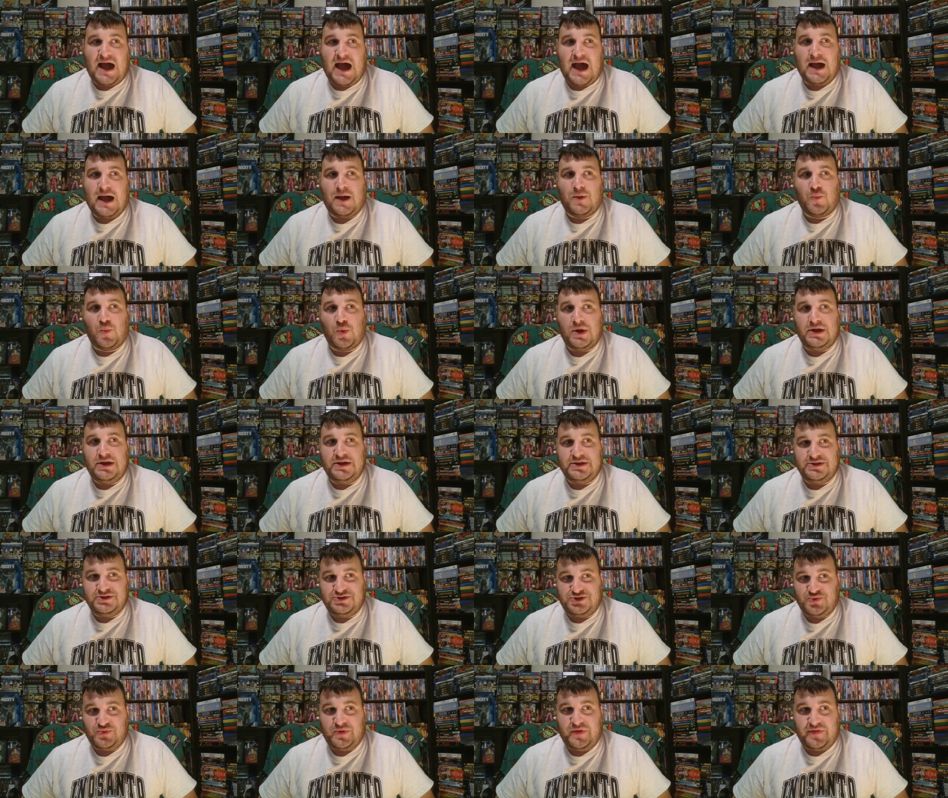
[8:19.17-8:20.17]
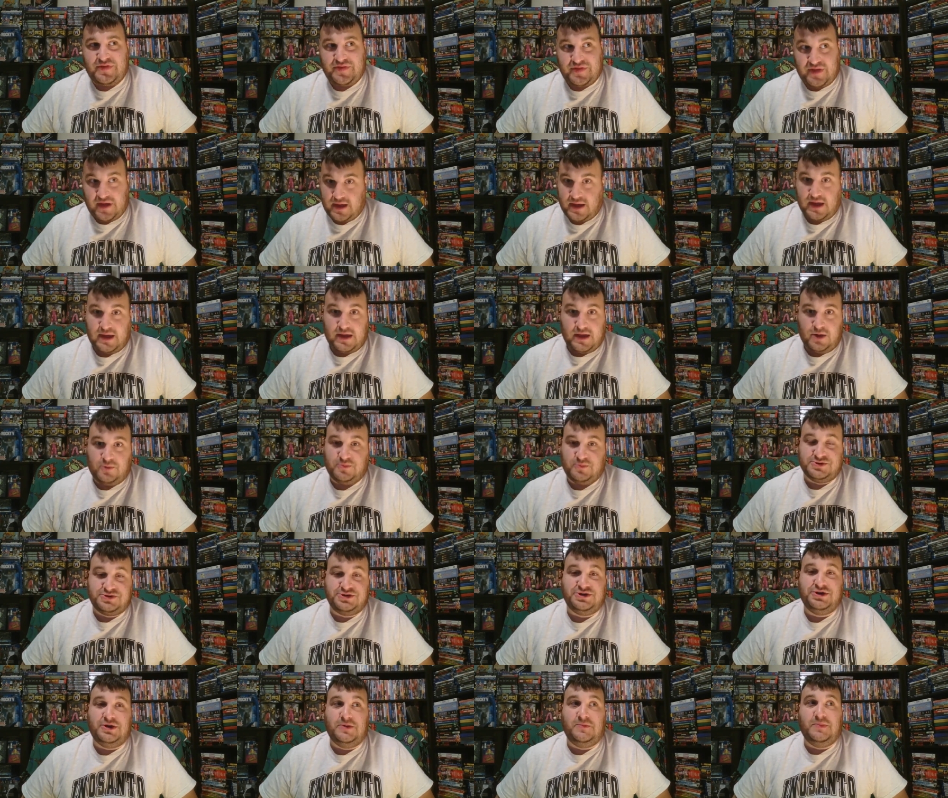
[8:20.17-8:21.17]
I went into it thinking it was
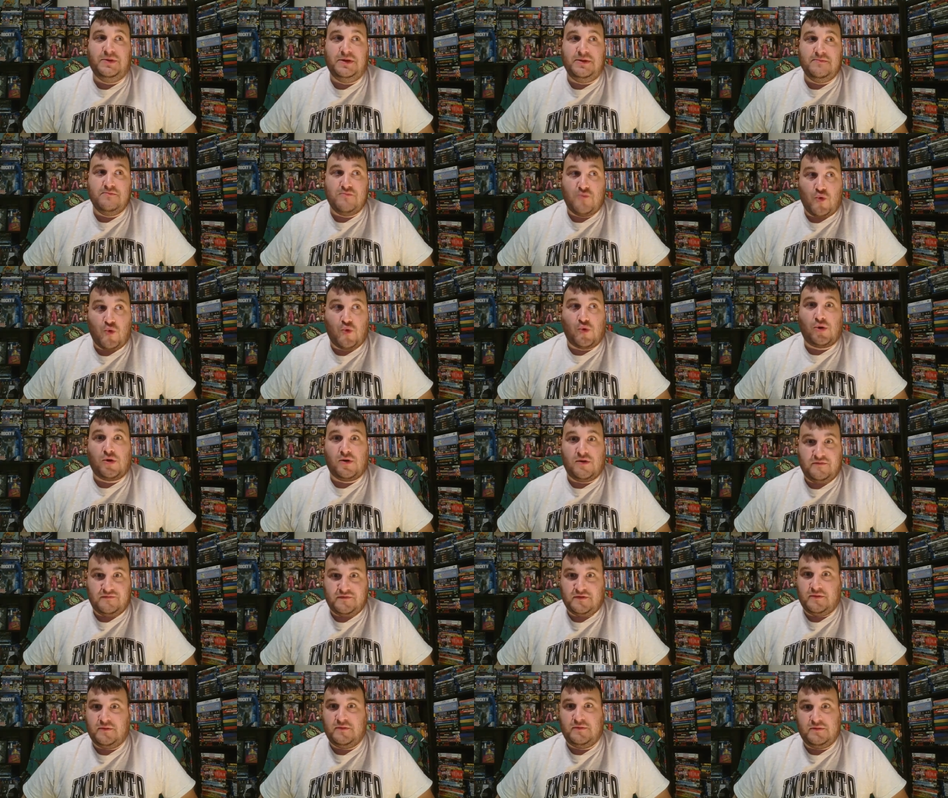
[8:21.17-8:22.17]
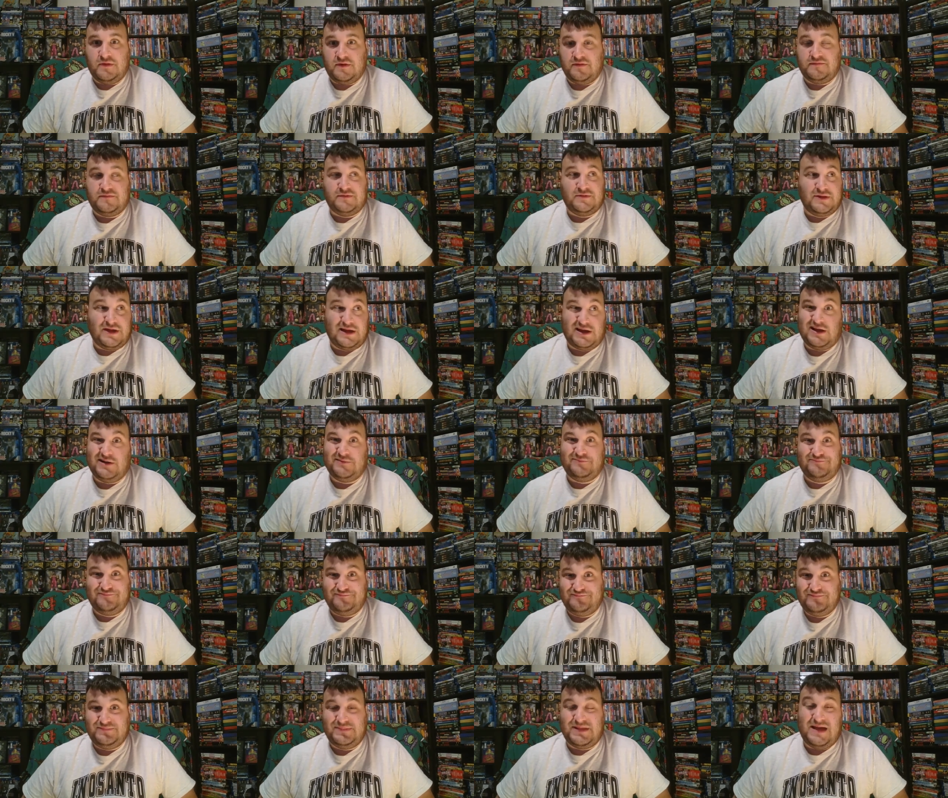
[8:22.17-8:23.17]
going to be more of a like a
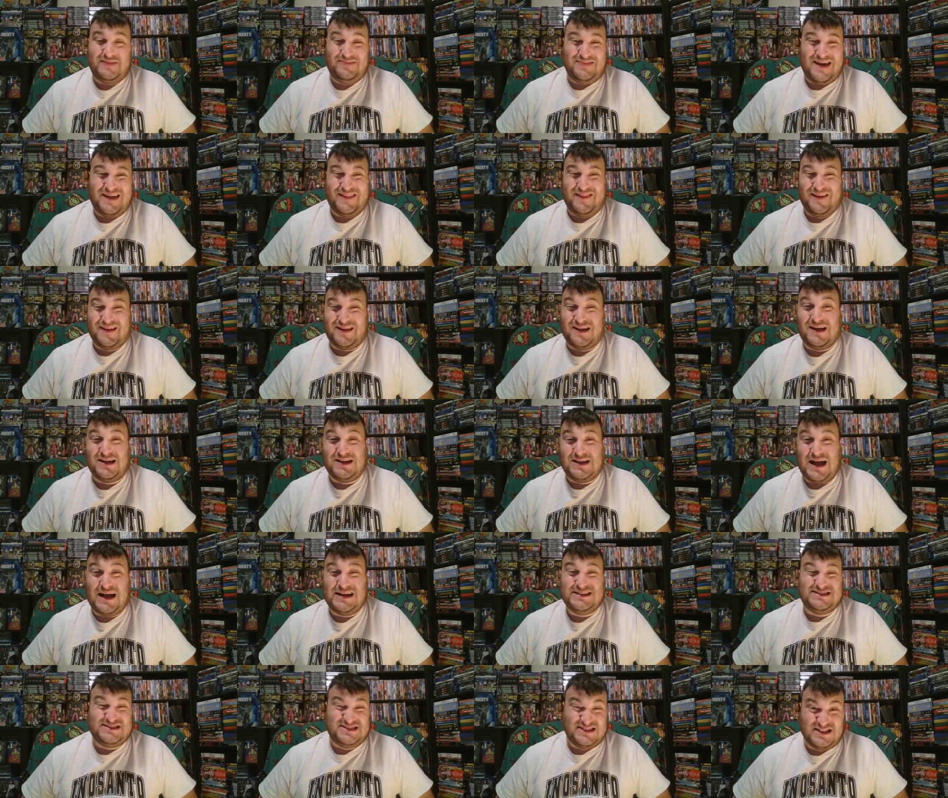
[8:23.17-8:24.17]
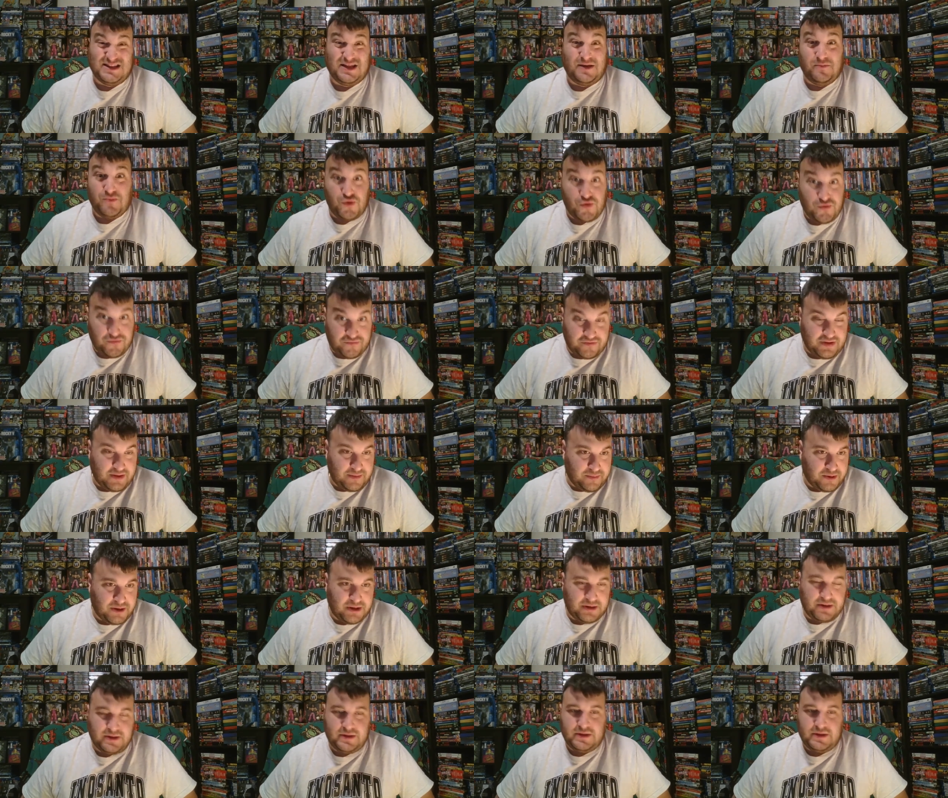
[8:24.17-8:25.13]
not like a Godzilla movie, but